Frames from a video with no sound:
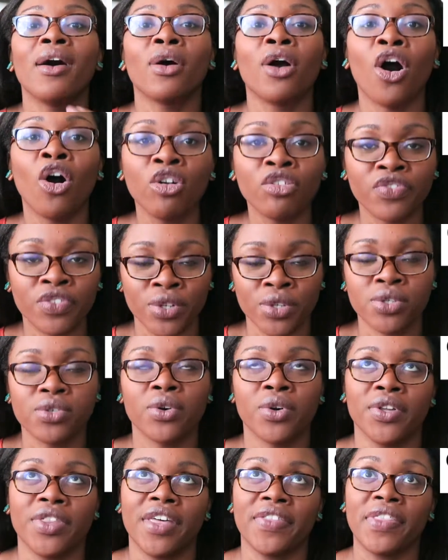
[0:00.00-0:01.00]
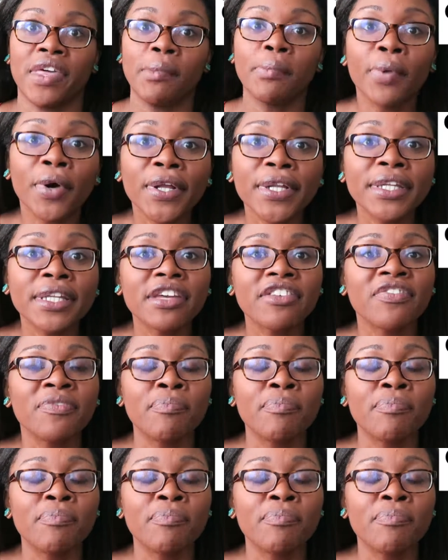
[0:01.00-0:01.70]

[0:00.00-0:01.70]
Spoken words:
Whole Foods, or that they put in a